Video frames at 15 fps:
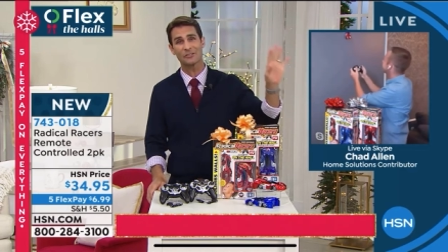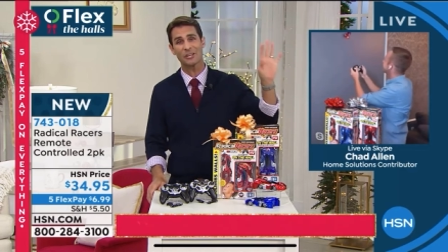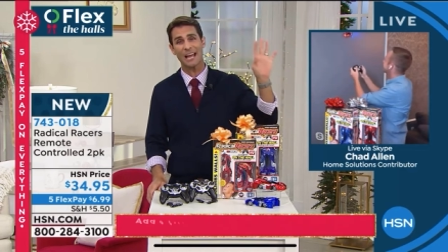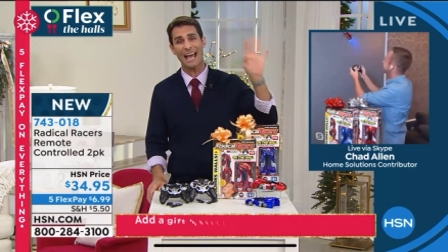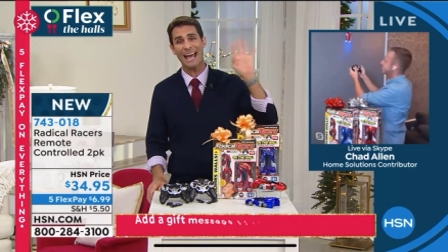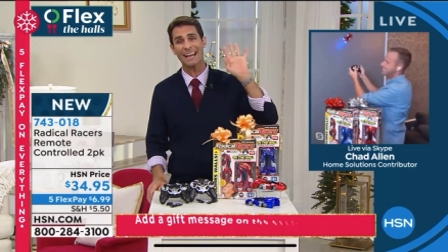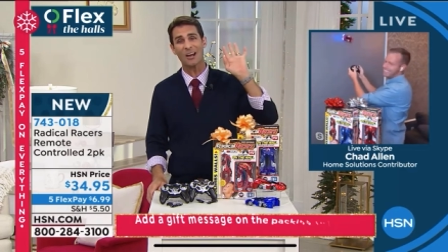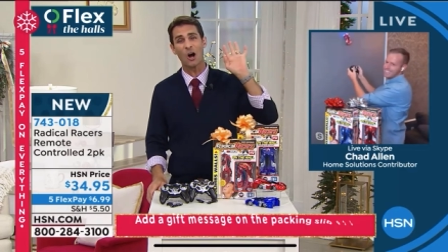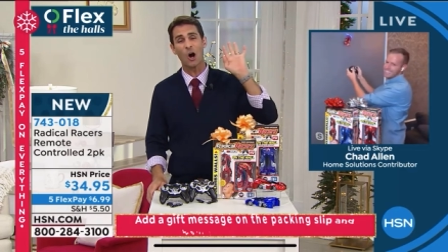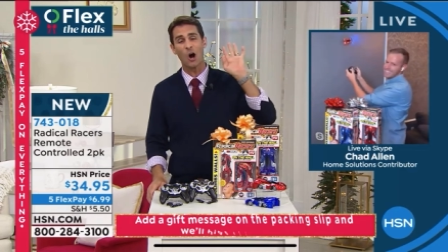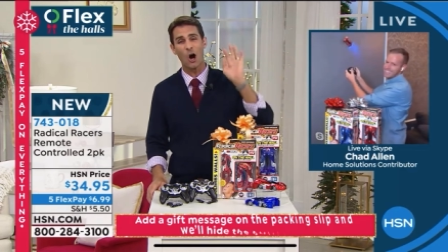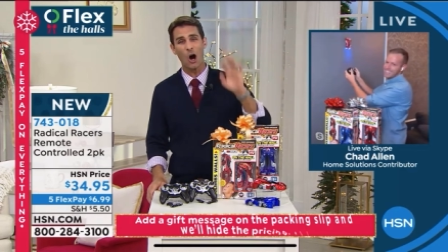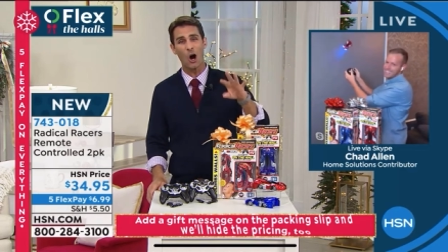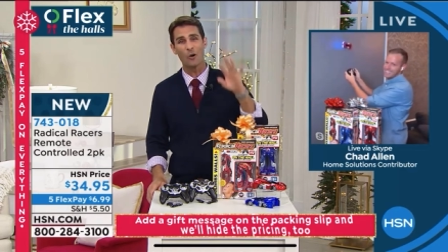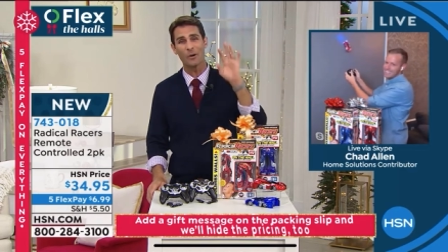Chad,
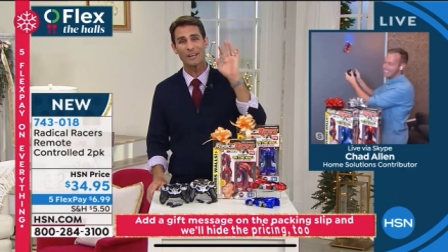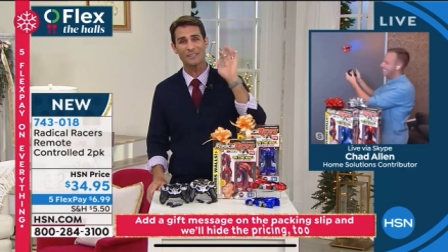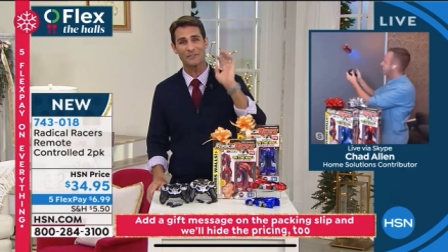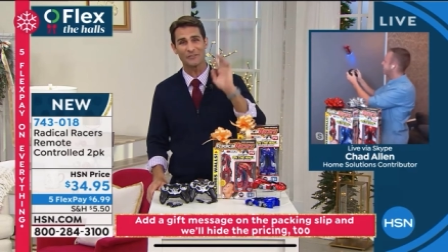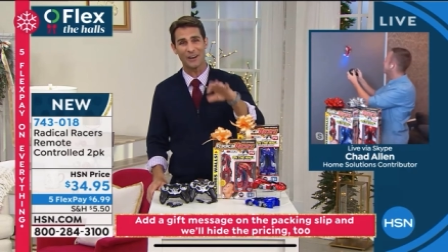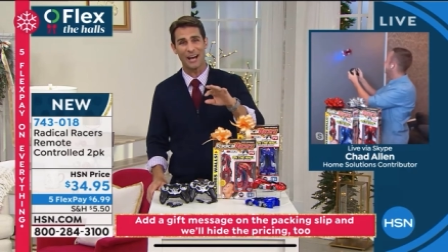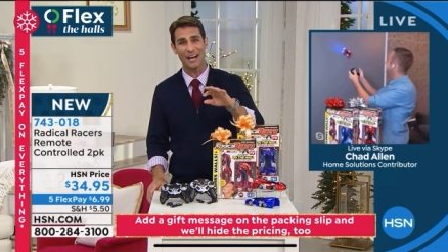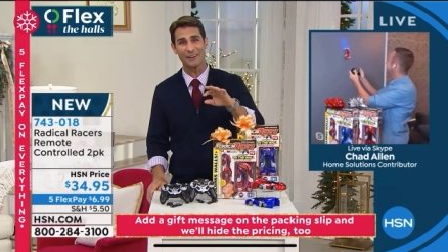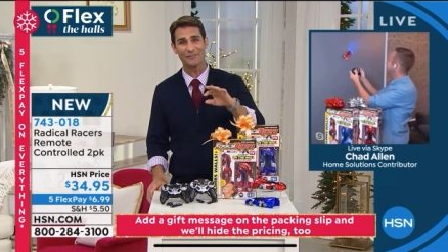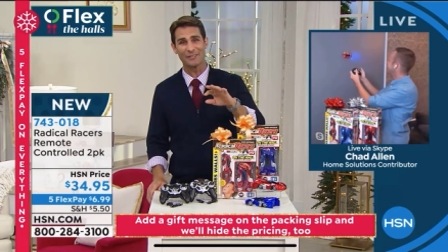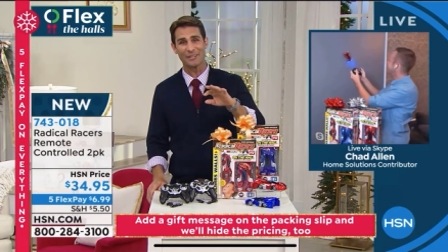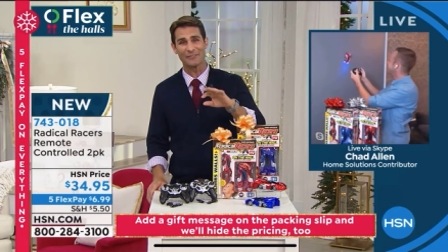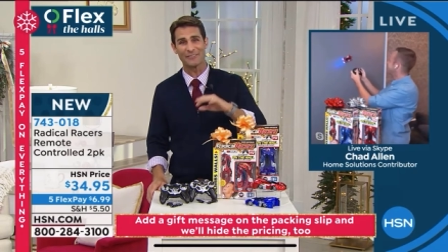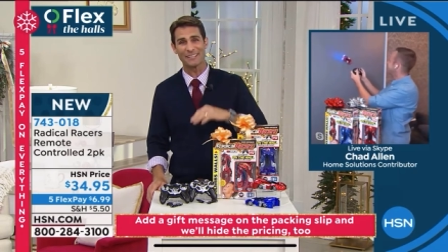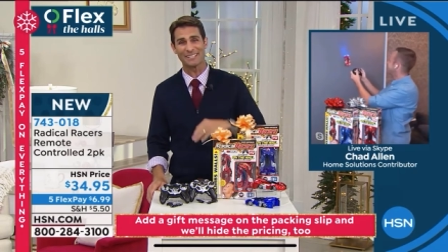always fun when
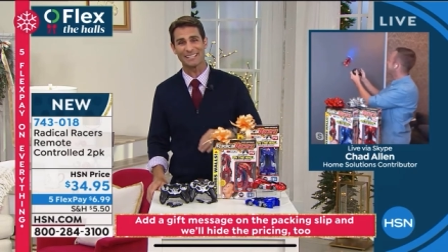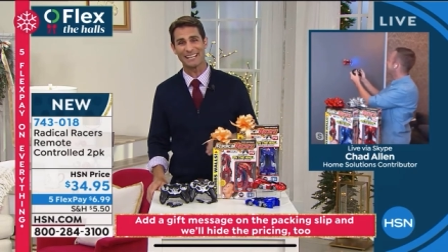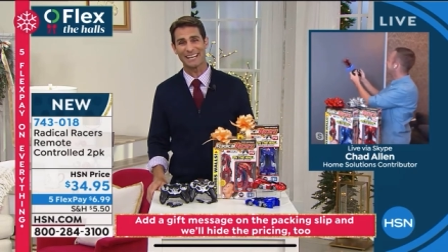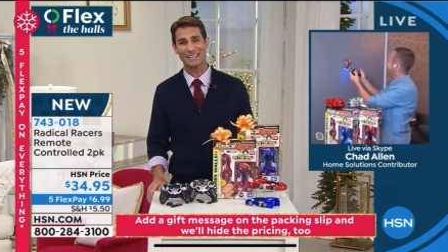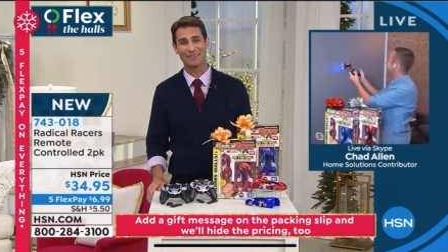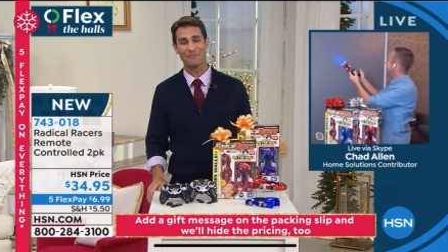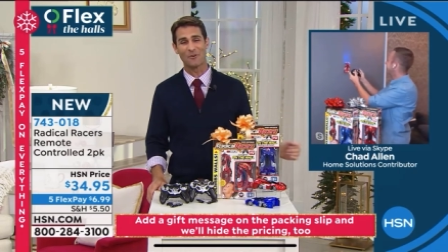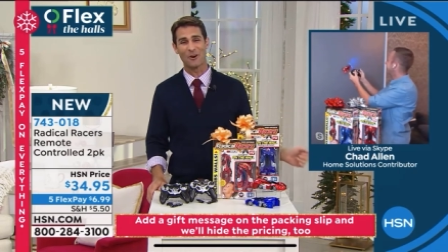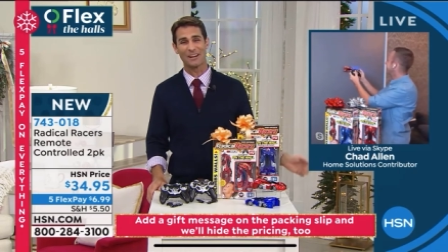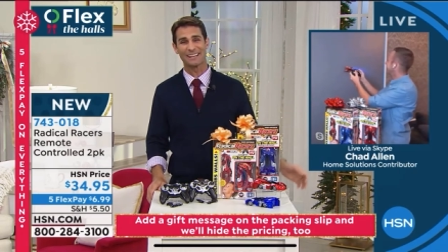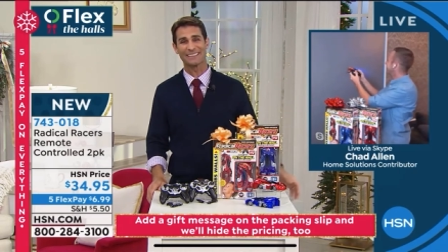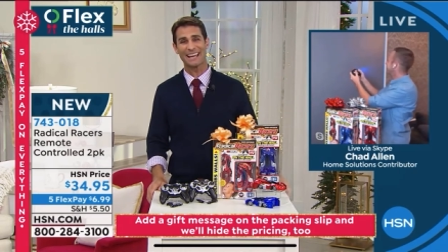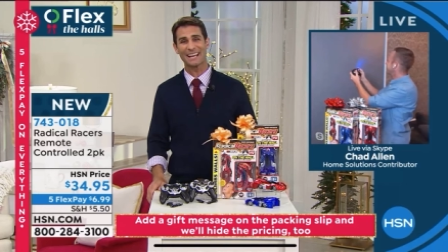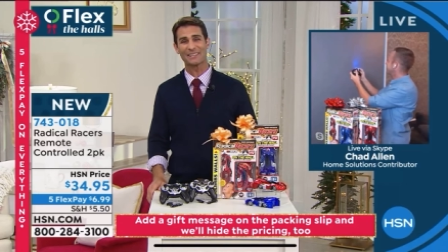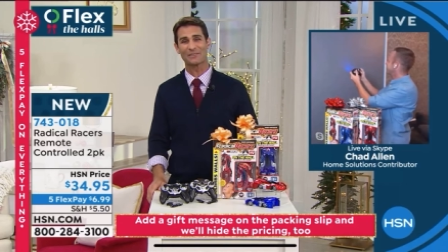you're visiting in the morning.
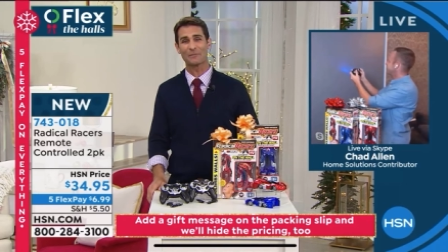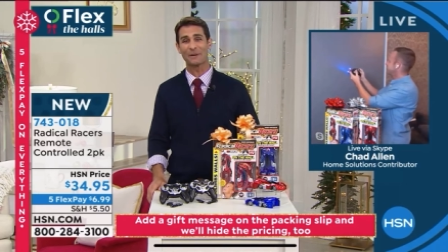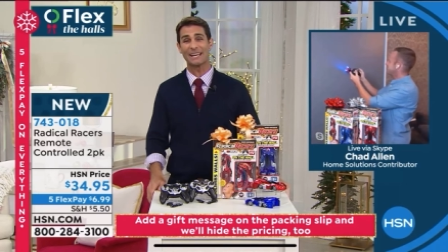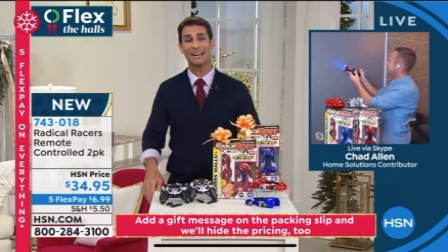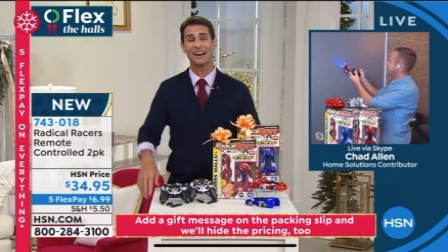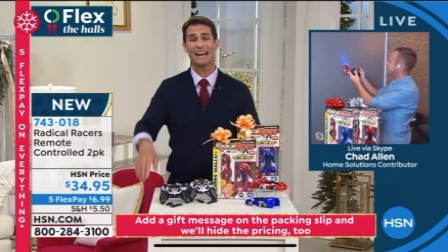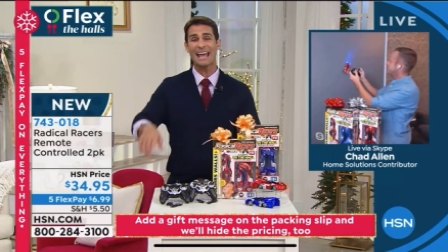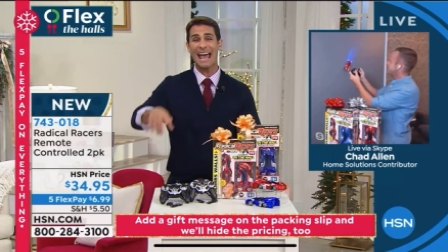Thanks for being here.